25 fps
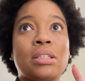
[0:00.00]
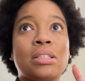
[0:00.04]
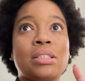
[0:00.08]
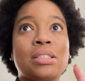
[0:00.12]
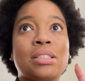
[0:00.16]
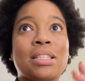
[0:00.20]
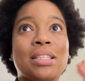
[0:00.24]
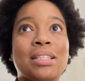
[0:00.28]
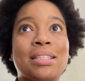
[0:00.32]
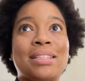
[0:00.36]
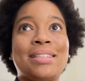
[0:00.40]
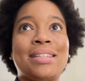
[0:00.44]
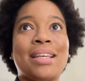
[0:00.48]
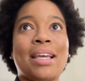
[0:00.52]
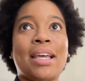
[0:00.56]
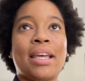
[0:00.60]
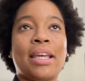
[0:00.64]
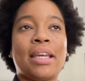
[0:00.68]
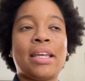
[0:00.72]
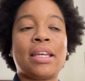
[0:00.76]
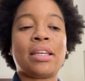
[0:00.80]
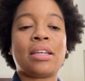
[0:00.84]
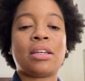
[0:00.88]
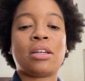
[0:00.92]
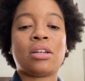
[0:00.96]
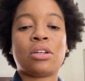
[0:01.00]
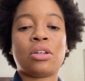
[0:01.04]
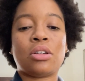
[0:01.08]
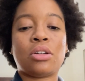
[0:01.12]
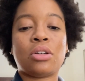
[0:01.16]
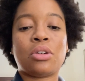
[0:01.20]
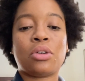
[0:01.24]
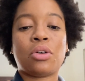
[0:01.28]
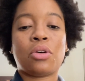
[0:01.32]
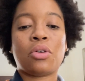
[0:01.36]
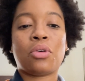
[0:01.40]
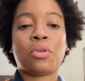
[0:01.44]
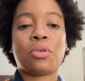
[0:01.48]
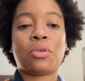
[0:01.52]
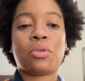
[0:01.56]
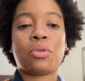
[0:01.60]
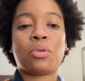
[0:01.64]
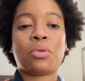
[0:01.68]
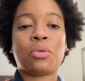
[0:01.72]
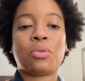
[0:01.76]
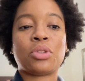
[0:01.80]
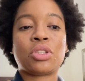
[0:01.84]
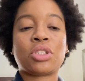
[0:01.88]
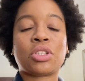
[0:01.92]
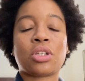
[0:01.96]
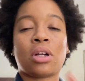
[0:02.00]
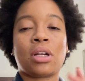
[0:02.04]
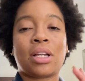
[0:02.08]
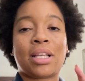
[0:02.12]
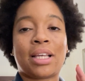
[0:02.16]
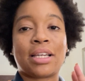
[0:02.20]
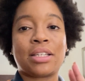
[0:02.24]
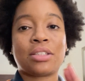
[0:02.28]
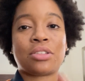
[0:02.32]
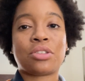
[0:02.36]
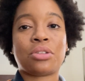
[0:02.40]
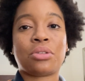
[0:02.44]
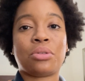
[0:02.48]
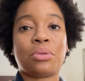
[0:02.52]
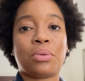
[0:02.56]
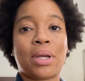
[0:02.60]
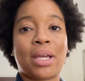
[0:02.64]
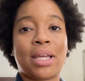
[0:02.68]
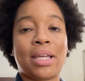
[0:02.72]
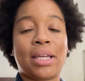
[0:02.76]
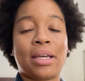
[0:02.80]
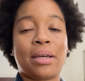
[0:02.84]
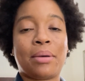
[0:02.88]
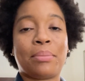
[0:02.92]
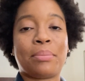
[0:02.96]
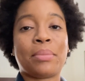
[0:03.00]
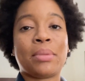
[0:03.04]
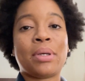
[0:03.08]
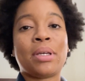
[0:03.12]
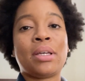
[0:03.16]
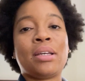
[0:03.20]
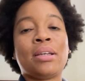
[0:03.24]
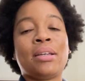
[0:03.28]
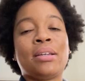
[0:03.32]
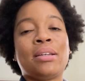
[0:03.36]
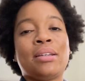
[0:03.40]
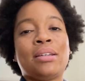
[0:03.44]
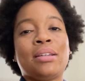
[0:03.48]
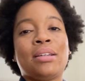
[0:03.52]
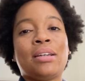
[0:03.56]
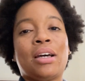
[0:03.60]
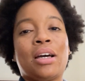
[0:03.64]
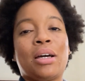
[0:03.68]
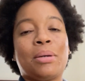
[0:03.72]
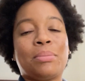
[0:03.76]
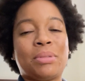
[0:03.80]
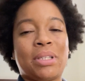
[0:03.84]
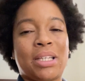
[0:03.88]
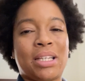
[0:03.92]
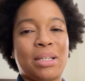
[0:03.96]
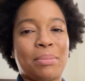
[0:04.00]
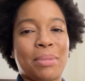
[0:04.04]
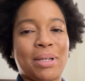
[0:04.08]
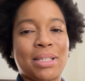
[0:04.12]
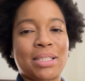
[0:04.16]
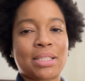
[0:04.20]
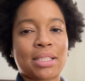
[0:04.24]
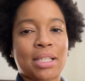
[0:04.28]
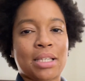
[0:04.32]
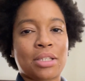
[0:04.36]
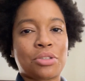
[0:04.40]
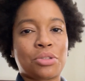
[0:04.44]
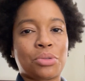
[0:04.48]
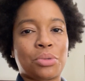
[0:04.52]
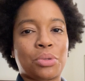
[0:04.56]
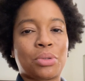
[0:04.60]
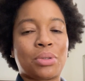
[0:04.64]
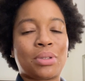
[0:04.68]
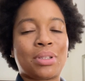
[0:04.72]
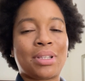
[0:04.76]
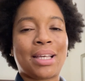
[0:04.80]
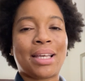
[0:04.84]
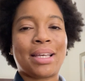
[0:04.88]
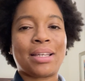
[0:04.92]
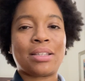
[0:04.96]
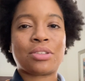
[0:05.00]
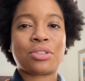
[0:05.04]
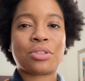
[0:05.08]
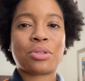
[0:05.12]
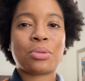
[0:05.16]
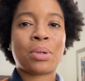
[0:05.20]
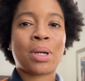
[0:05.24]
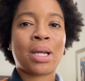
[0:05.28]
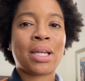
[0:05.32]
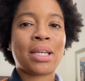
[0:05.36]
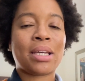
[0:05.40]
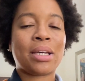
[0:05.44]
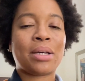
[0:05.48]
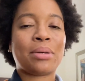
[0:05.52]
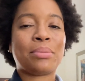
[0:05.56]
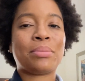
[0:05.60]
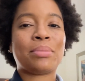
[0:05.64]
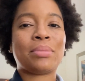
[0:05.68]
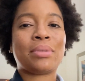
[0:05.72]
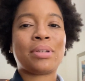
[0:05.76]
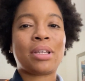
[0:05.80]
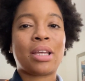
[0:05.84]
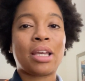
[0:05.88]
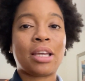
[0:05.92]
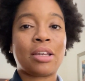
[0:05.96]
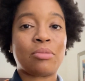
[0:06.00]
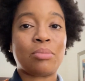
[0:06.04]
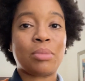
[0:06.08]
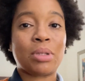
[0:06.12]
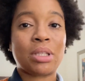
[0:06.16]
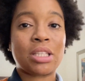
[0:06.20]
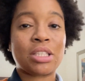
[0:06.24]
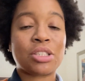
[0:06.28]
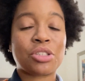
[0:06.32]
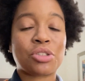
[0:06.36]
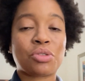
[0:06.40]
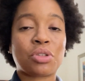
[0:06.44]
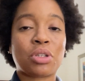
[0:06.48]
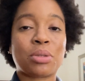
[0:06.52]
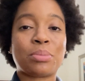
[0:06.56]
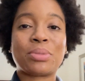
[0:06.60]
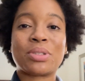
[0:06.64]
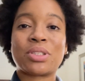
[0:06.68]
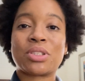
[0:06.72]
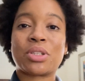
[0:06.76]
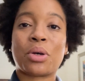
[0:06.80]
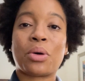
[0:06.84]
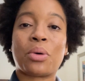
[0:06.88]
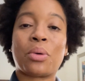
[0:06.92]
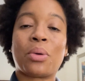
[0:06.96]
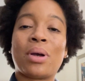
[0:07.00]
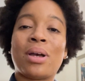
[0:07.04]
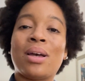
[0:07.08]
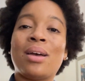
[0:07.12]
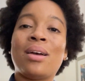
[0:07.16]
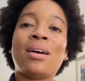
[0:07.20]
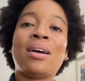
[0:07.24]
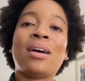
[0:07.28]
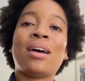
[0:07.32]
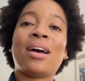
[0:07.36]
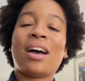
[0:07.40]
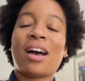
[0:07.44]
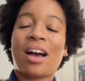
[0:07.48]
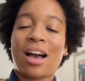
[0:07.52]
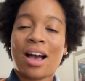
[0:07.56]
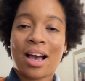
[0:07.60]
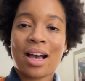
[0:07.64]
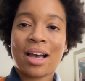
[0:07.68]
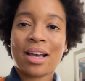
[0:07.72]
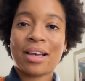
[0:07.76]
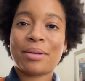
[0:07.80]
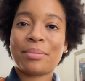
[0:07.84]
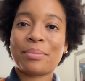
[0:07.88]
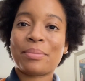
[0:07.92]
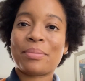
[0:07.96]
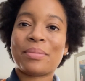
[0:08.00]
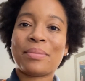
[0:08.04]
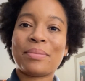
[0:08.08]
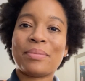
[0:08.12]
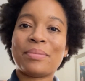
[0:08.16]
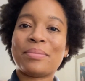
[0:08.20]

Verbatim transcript: today starting at 2 a.m. Updated my schedule at 2 a.m. gave me this trip so I'm